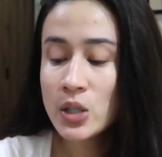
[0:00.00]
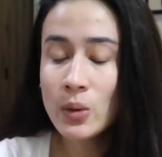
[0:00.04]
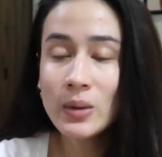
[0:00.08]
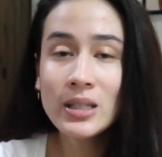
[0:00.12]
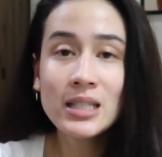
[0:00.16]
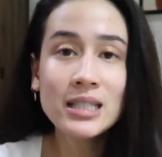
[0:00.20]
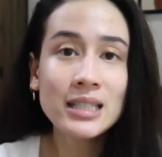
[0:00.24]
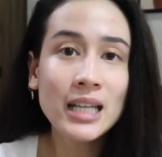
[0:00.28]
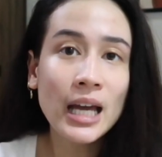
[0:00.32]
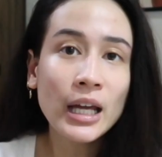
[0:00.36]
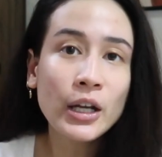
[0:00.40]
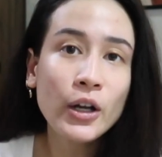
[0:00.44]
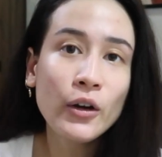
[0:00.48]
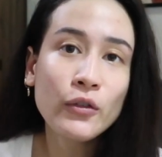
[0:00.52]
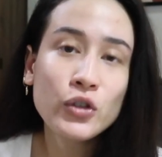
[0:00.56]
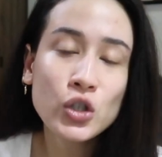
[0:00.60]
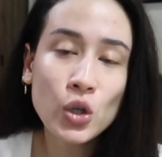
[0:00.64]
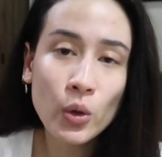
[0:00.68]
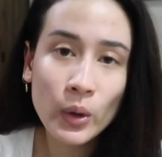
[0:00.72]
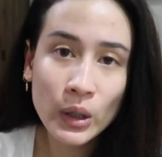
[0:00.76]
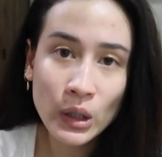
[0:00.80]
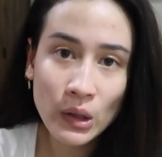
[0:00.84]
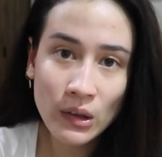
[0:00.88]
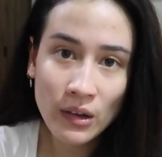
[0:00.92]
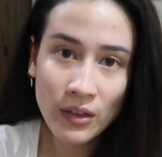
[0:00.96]
So instead of
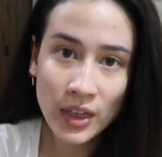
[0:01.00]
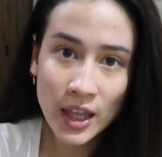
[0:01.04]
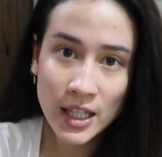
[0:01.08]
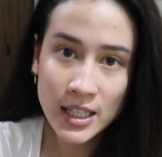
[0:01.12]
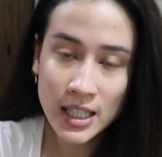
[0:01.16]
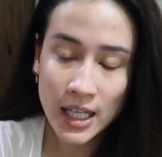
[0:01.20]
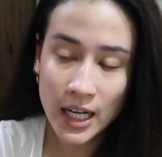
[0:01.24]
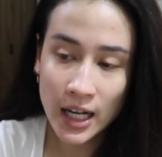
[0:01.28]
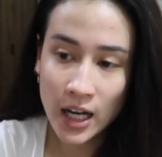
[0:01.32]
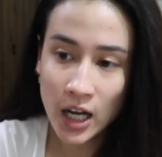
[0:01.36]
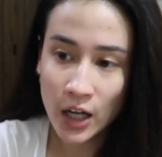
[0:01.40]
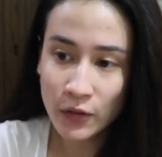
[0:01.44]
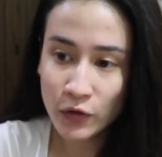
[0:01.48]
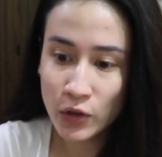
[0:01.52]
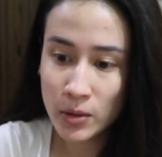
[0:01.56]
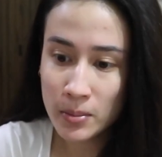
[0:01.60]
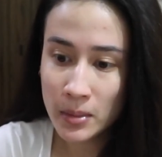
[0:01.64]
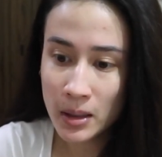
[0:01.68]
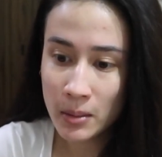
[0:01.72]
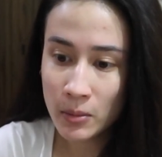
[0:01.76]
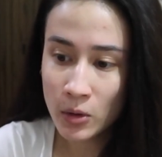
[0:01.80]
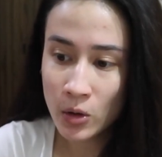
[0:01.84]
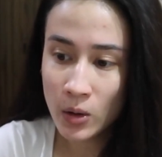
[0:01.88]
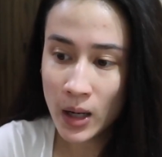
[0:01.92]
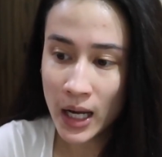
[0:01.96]
showing you the things that I got from
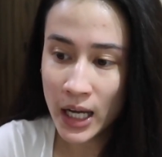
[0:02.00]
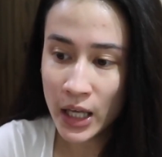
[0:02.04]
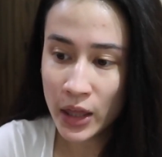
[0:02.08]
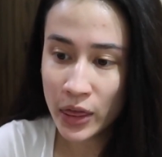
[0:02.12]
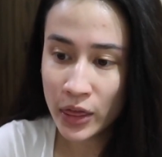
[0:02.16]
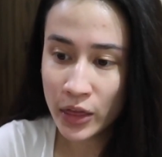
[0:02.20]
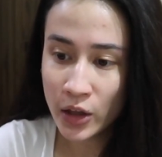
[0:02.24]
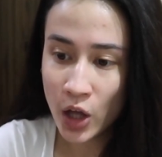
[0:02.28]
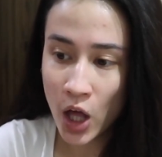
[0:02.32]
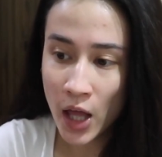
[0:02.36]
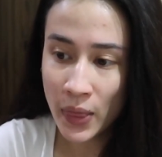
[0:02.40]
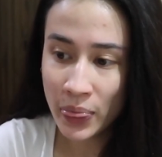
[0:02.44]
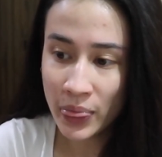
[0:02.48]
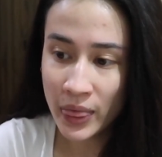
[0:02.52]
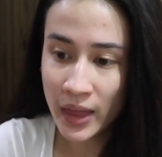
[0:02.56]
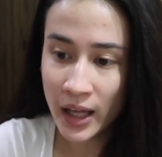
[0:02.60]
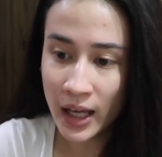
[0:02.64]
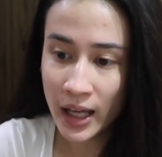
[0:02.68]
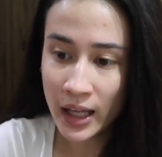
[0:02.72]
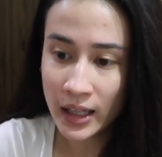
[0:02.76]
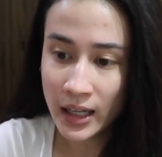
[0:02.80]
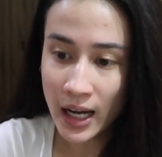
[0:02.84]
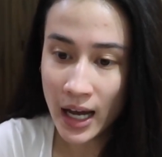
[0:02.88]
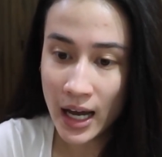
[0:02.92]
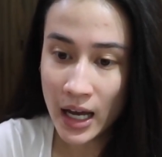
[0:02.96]
Memo, I thought
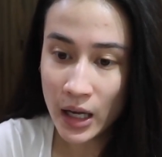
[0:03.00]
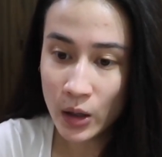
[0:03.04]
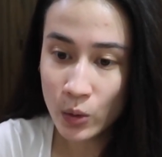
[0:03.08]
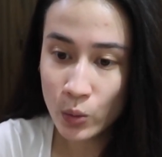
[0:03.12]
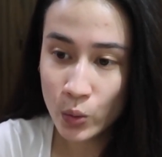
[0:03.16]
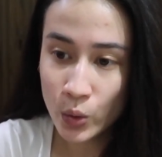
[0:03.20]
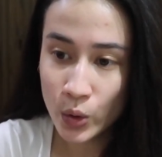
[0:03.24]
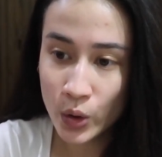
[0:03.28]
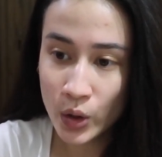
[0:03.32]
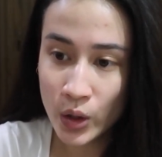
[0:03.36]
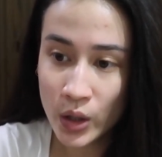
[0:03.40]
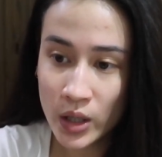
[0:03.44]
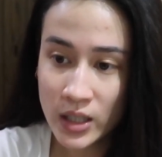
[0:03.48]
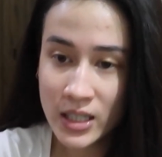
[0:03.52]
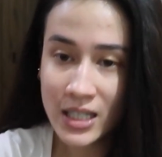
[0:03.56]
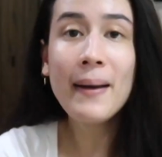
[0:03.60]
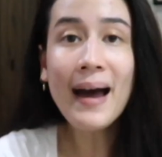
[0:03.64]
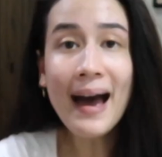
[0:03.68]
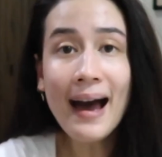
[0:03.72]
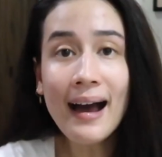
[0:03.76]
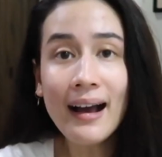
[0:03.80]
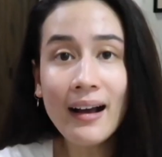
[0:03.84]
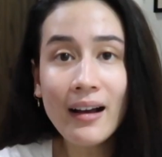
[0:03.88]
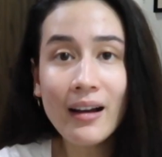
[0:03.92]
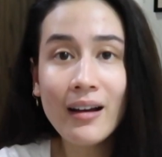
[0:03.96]
that I would
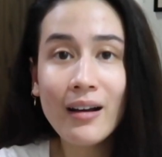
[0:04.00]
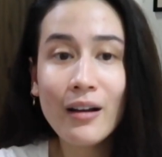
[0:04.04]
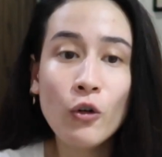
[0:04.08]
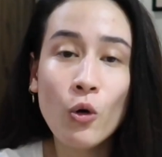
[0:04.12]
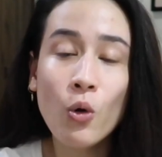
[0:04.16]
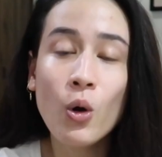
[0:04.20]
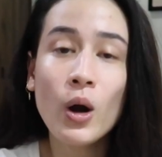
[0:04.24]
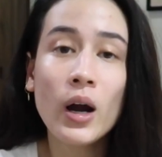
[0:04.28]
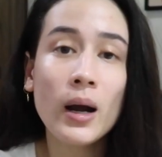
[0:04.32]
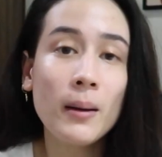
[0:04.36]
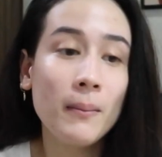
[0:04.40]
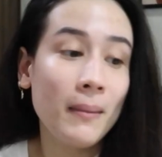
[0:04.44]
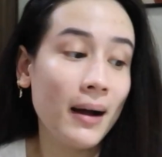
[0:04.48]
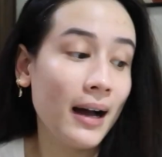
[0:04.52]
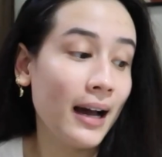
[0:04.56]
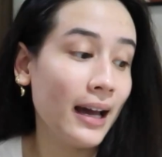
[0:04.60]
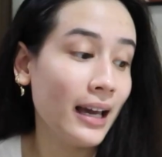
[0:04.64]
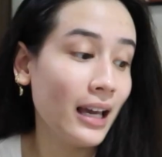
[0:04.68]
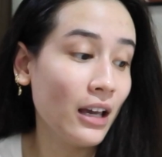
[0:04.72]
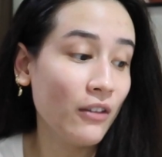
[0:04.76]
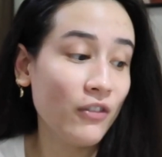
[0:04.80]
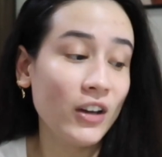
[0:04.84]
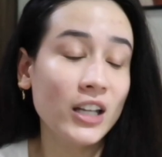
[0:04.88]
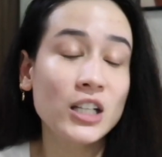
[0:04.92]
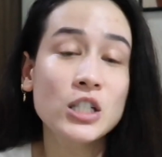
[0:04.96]
pack for my
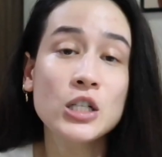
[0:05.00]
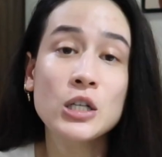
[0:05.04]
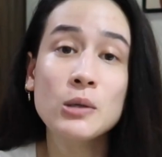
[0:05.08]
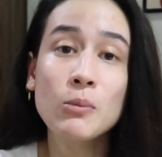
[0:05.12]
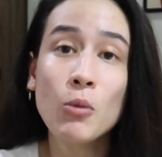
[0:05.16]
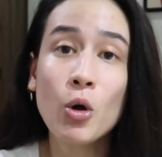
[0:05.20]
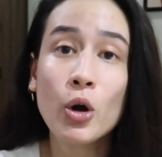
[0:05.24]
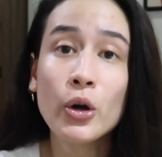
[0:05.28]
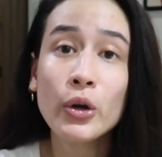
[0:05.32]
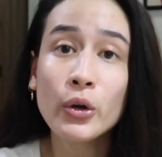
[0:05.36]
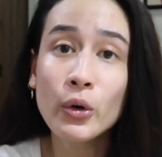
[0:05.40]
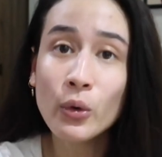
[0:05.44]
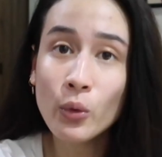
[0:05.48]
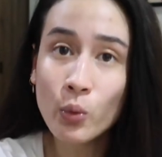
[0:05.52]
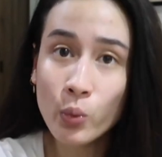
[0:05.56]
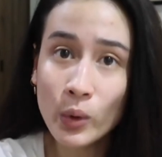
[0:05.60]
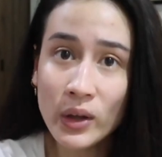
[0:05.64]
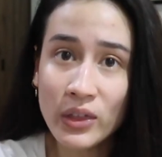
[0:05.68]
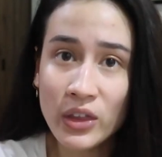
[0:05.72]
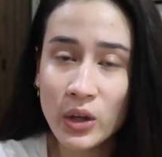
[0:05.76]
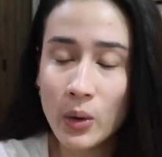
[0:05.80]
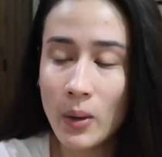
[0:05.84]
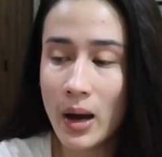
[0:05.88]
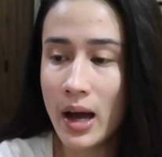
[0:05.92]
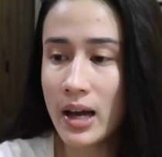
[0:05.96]
event tomorrow
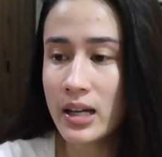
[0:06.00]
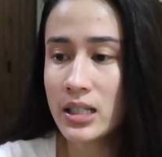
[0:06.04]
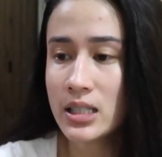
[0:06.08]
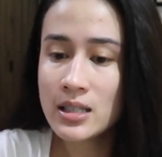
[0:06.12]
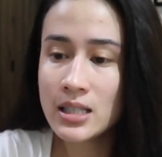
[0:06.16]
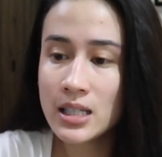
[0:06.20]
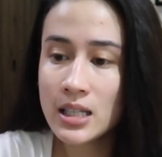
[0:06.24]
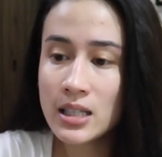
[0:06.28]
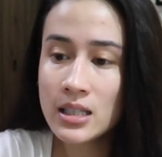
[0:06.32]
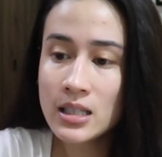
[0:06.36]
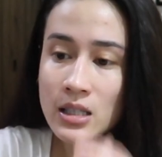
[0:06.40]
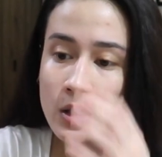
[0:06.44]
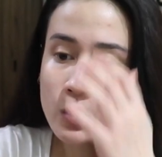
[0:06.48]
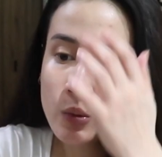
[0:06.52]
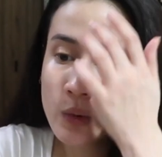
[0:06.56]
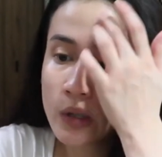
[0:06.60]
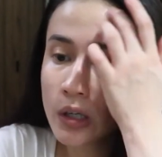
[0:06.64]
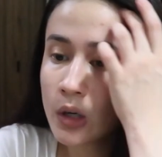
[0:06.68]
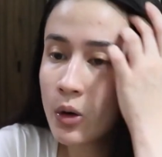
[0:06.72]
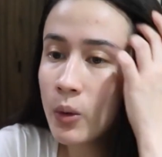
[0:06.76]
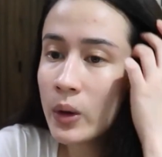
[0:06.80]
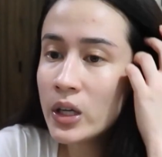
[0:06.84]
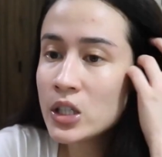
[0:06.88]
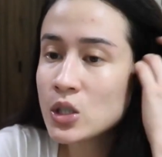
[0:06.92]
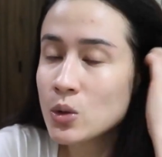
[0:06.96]
with you guys. Since
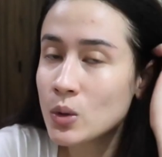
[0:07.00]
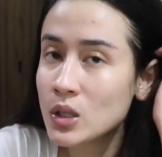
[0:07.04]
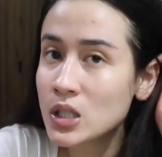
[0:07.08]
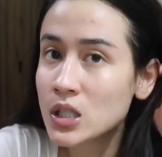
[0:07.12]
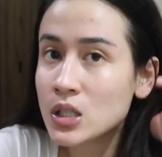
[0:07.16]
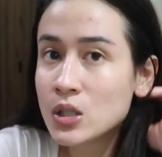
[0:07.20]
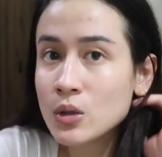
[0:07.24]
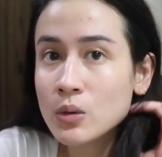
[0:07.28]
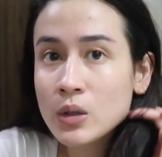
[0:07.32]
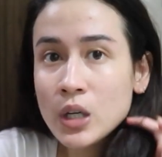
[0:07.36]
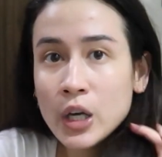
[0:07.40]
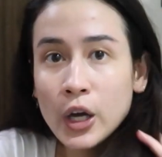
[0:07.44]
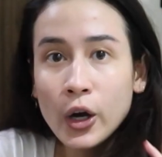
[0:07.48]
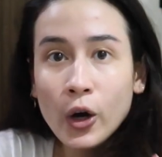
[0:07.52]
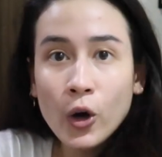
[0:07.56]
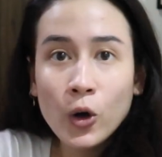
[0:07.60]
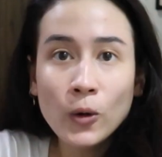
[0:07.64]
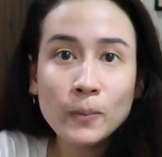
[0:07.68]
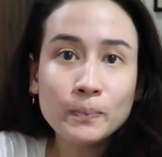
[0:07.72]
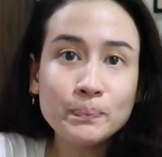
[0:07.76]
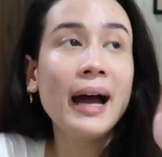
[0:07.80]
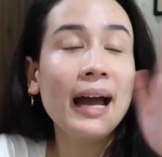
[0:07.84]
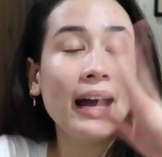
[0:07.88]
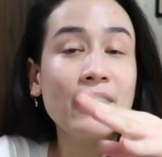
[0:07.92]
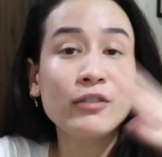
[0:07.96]
we're going to a
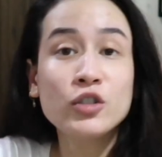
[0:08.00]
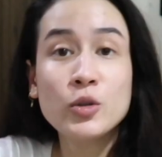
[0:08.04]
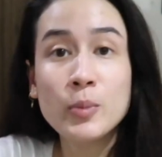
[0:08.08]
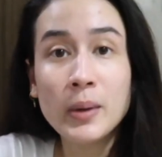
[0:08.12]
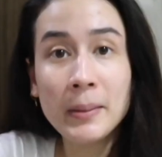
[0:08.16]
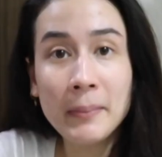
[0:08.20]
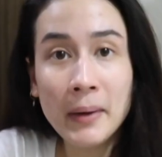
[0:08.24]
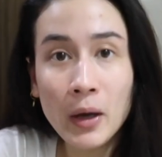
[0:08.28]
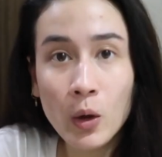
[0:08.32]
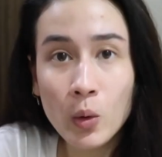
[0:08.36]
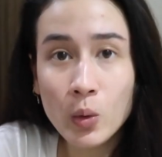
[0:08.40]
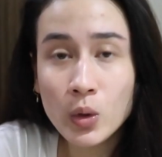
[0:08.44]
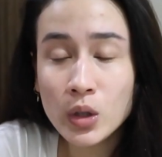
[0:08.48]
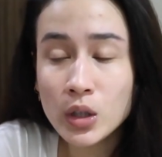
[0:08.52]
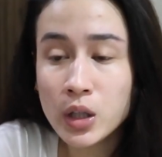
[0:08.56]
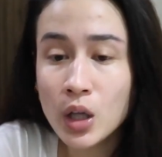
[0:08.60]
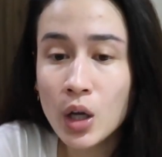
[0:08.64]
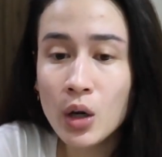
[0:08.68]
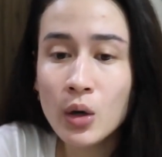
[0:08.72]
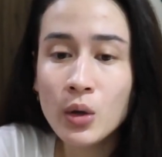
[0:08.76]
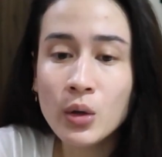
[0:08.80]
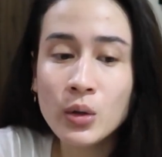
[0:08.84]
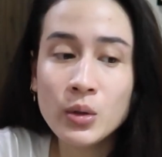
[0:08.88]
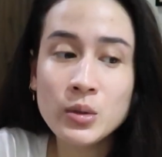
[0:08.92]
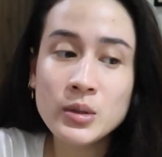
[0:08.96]
studio, I have to bring my own
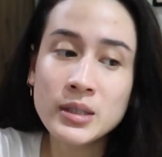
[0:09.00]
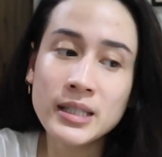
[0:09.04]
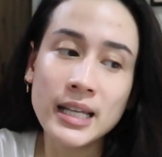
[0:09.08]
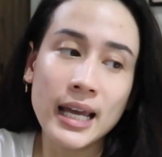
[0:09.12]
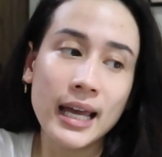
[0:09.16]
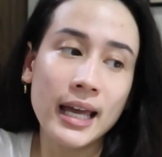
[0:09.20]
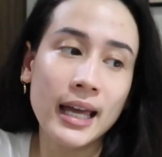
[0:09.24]
clothes